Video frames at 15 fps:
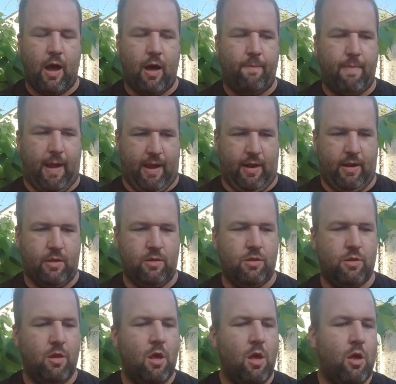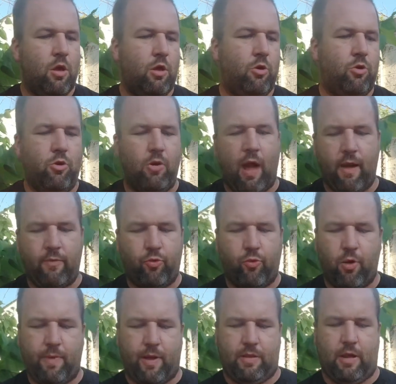maintenance. You do not have to
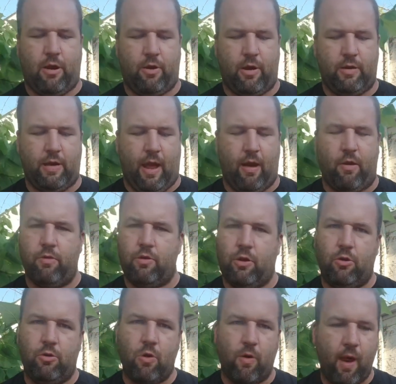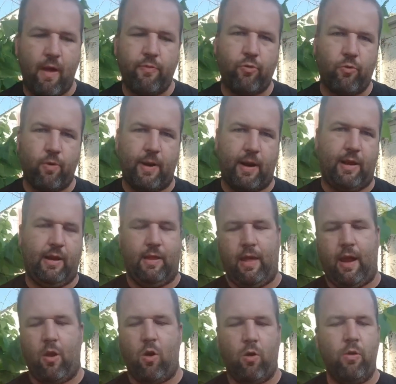worry about tearing it down. You don't have to worry about any of
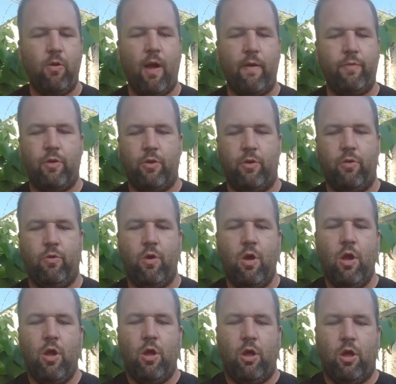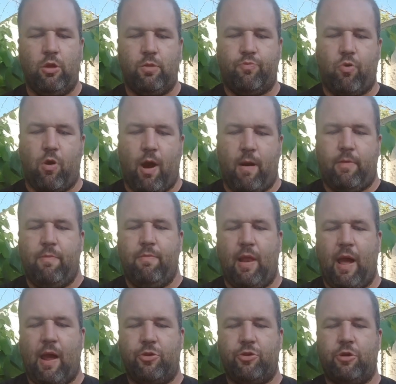that. All you have to do is prime the
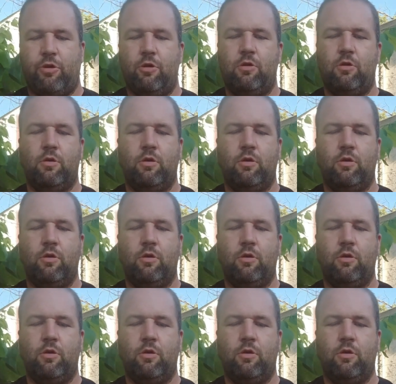blaster,